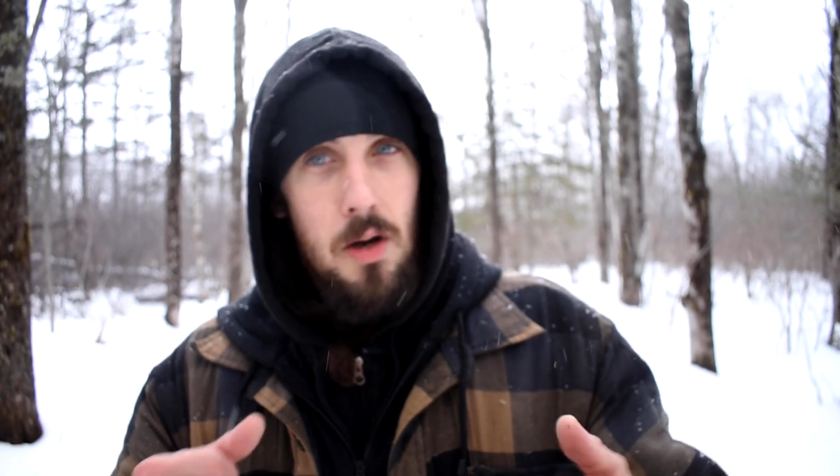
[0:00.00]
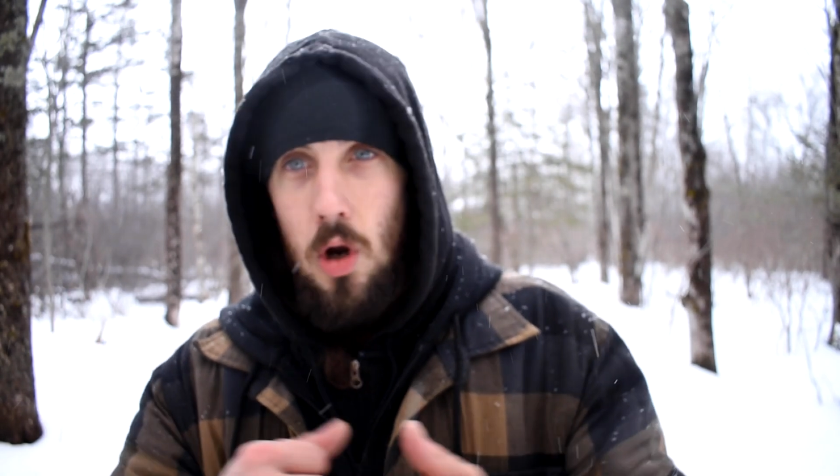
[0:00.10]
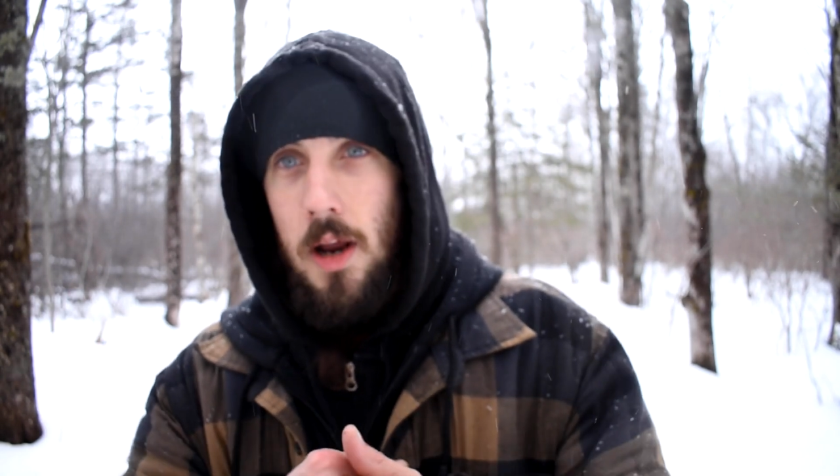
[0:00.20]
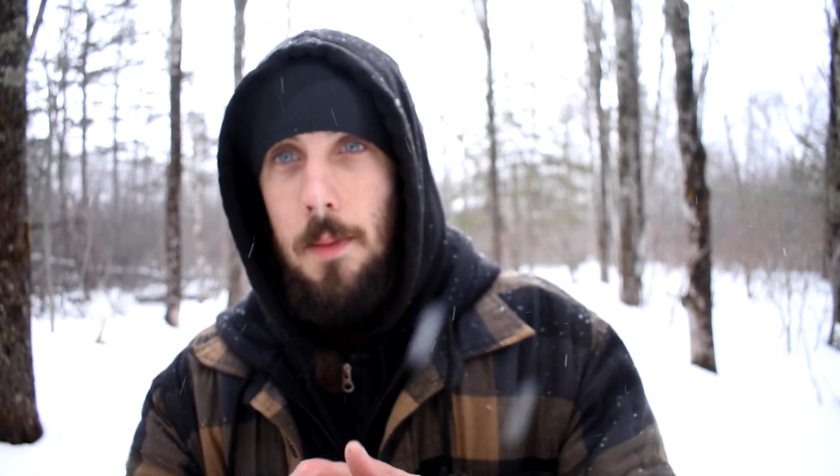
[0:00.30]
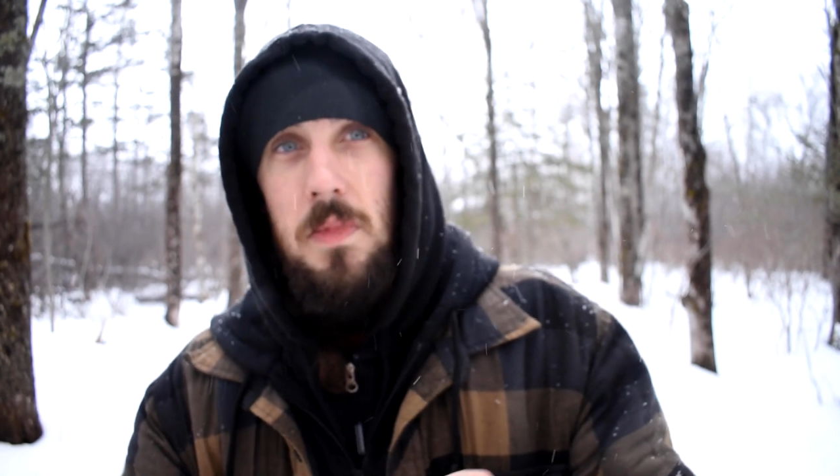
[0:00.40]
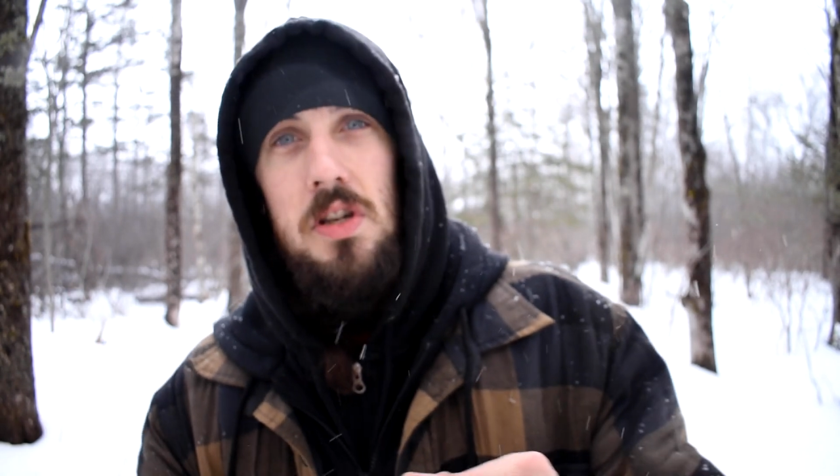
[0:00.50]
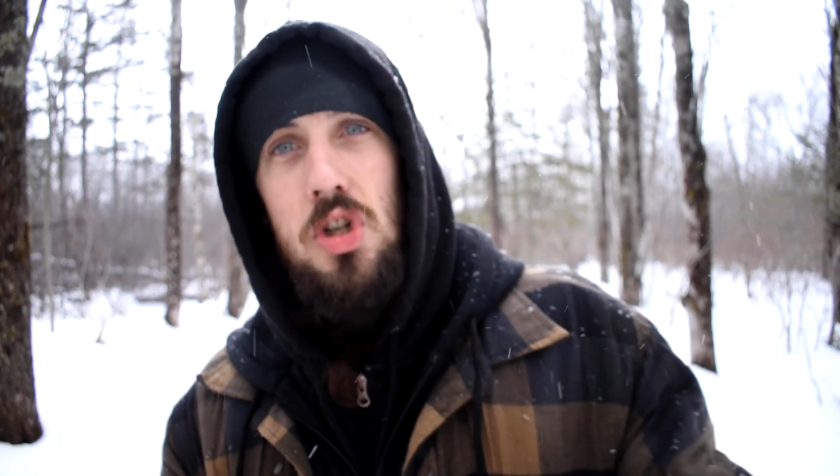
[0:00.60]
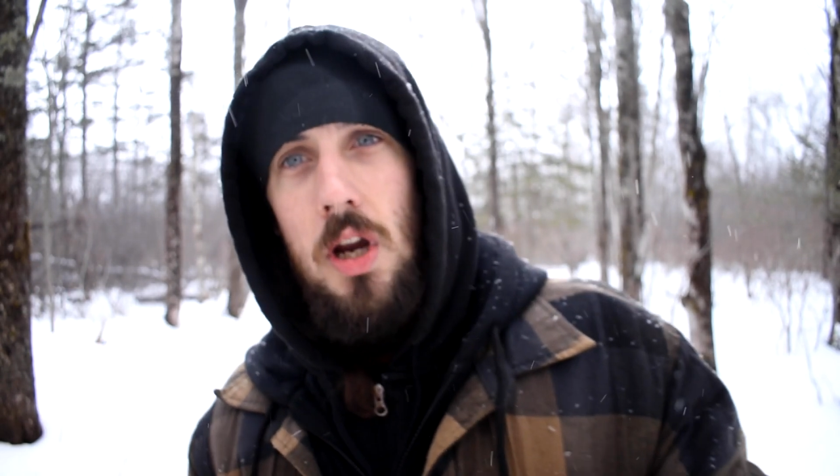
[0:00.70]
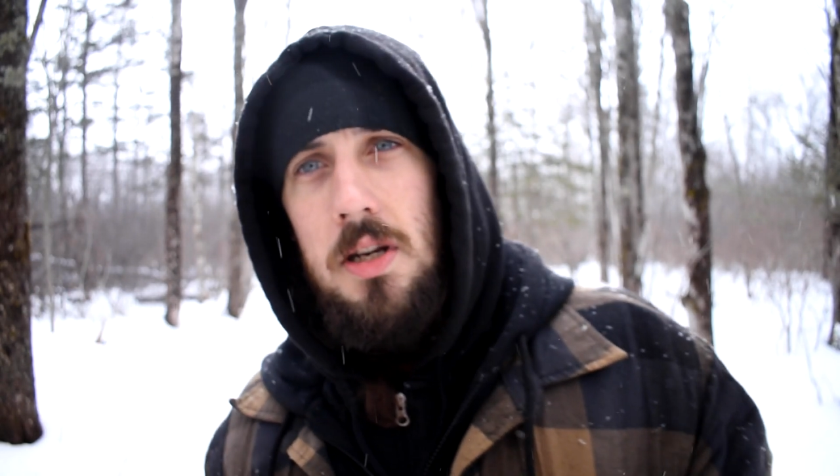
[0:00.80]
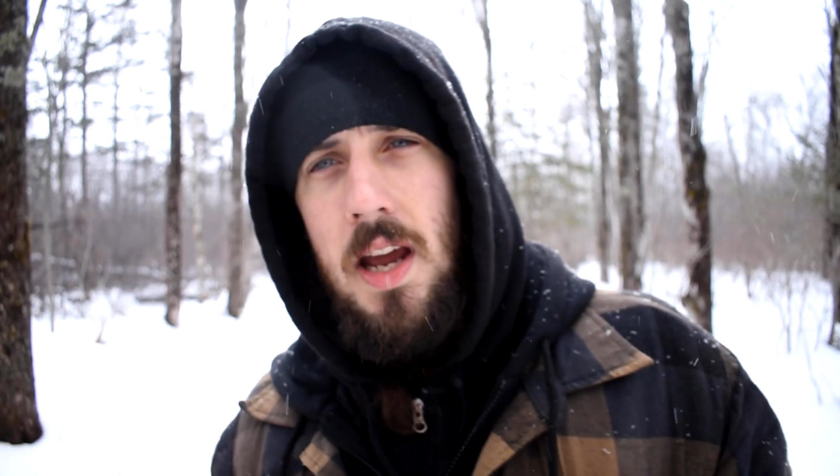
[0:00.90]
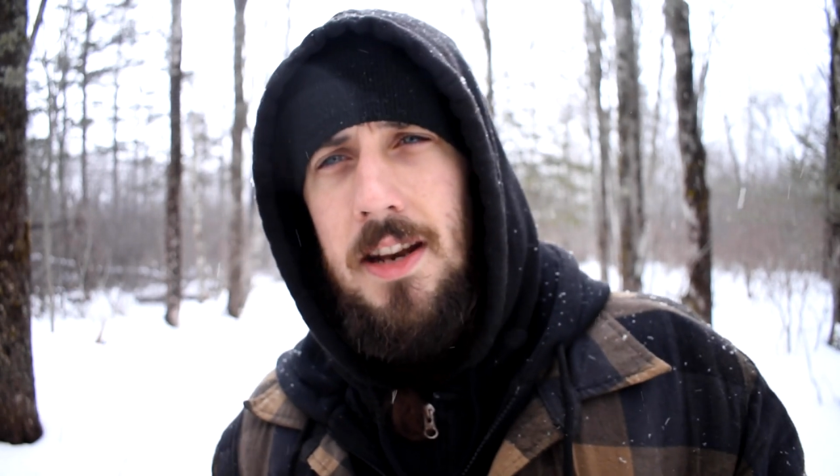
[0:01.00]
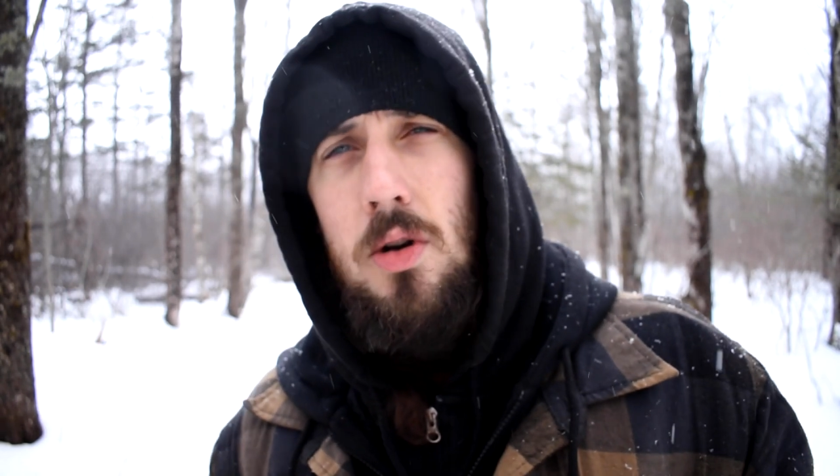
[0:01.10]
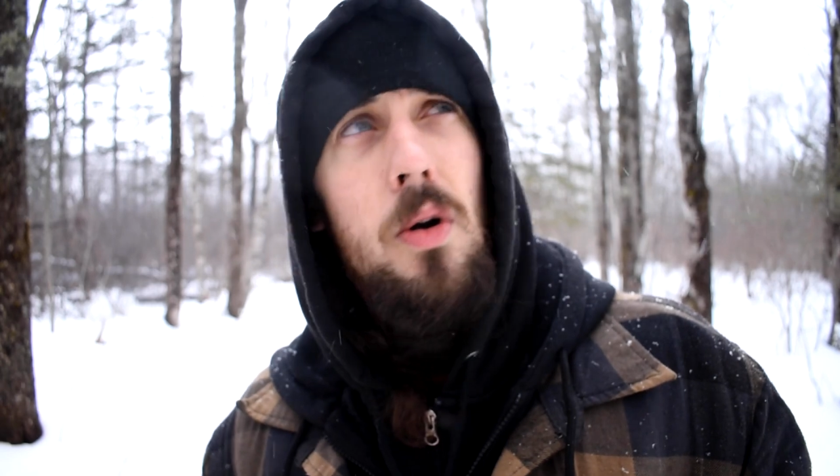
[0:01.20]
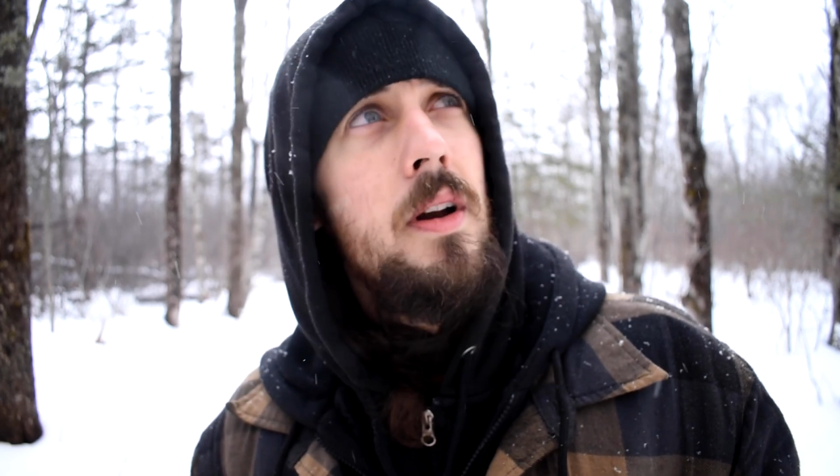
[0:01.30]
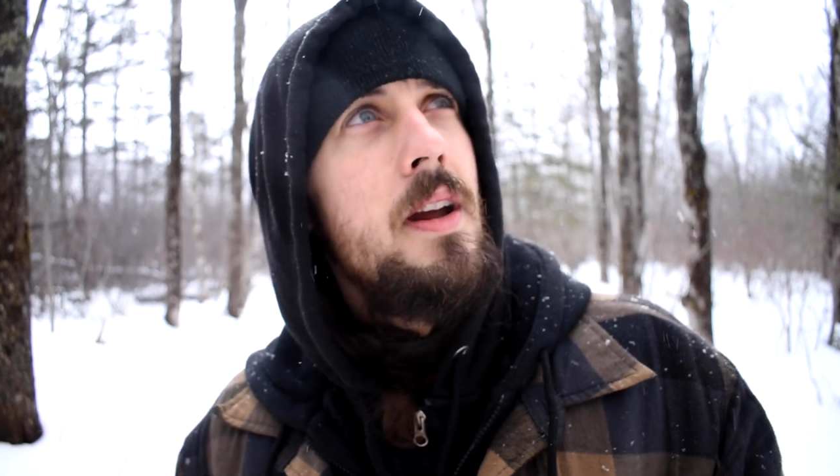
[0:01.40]
cooking up this chicken
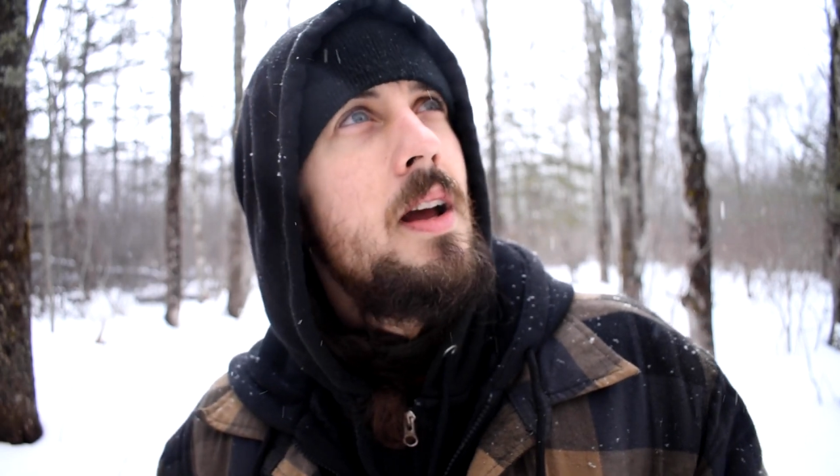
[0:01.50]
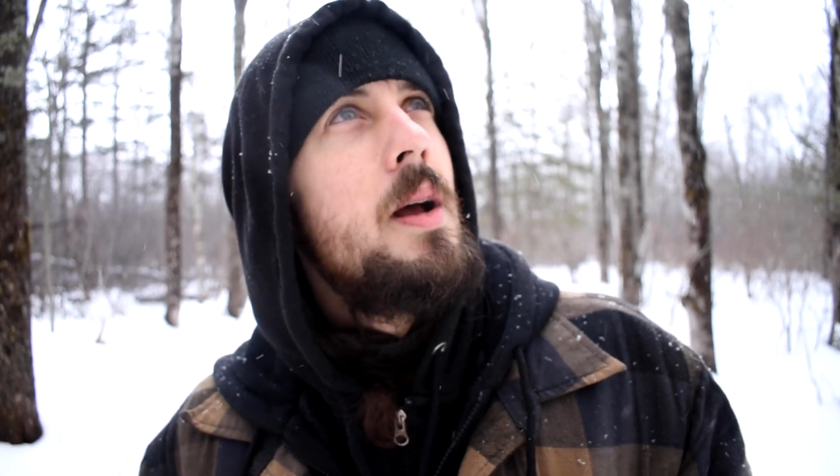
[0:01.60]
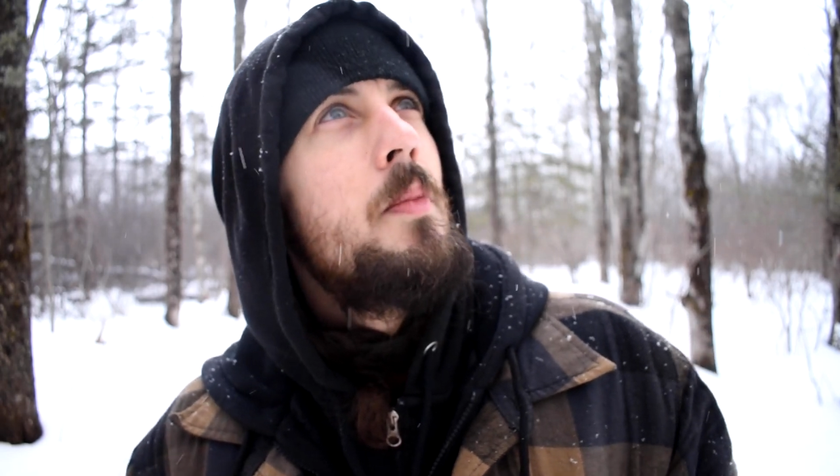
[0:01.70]
tandoori